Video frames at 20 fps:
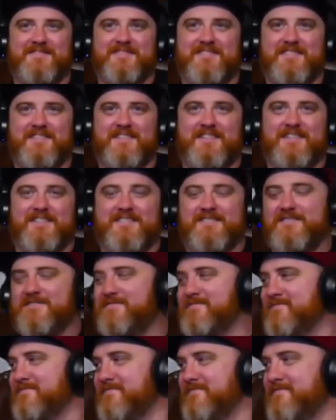
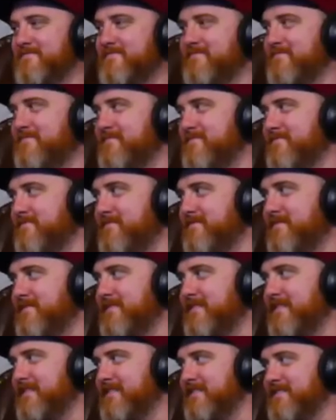
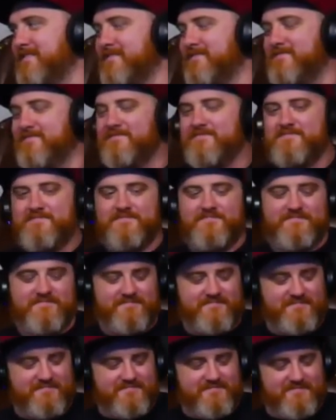
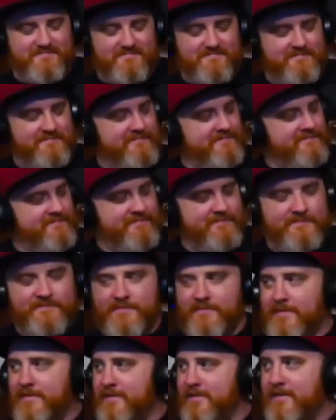
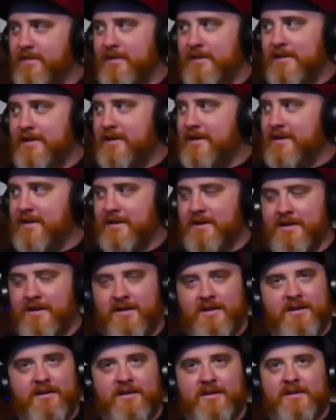
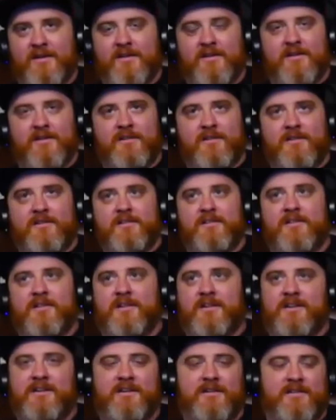
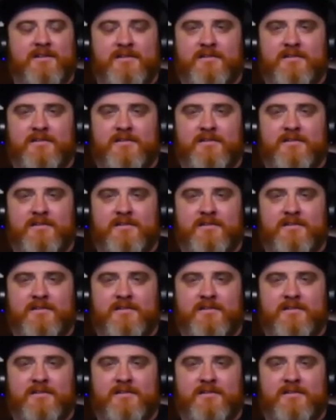No words are spoken by the person on screen.